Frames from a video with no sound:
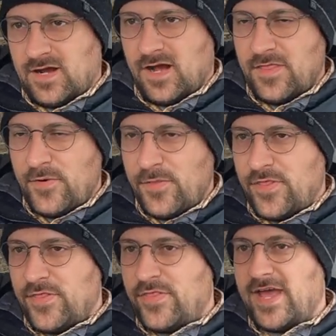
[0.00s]
Other
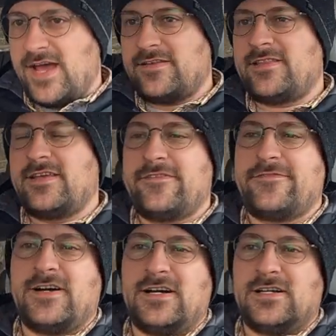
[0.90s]
than that,
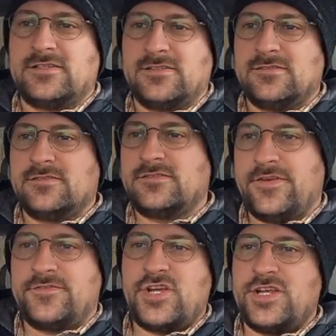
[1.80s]

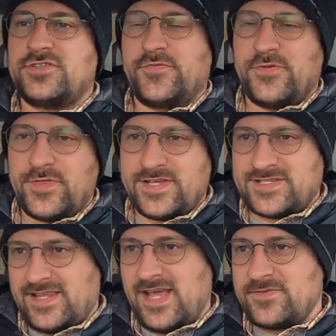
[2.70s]
they've changed a few things
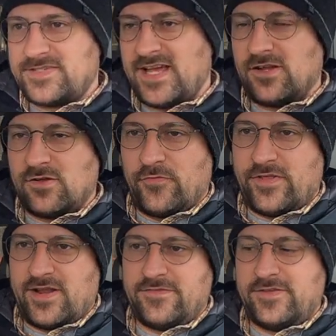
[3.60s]
on the outside. I'll go over
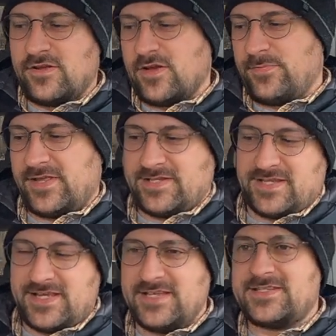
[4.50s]
that in the video. A couple things
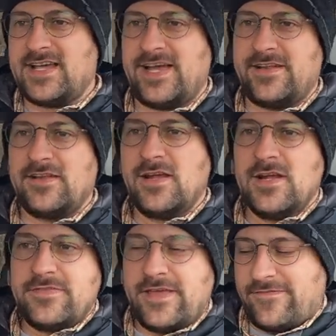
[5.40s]
on the inside.
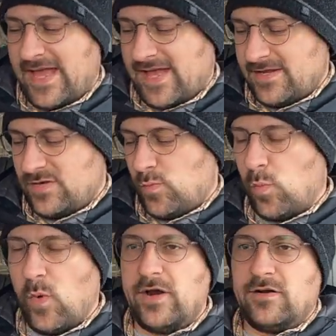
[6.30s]
They've
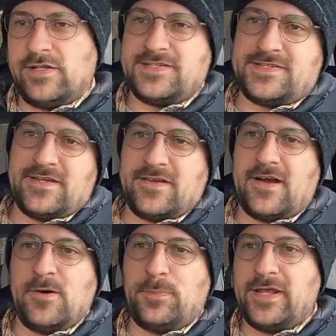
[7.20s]
added wireless
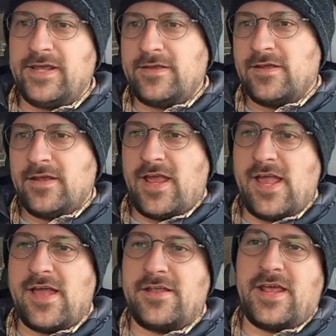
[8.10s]
CarPlay
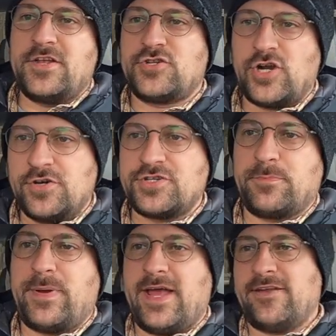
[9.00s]
and a
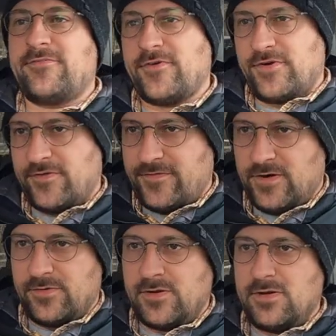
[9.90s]
charging pad for your
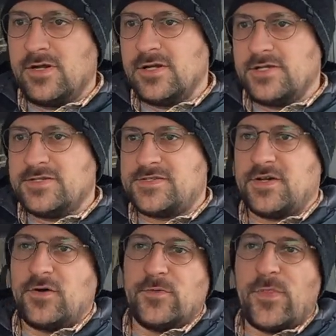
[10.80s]
phone,
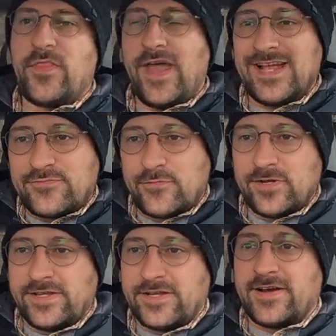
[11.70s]
so that's
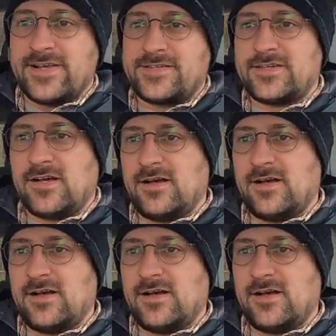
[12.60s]
really nice.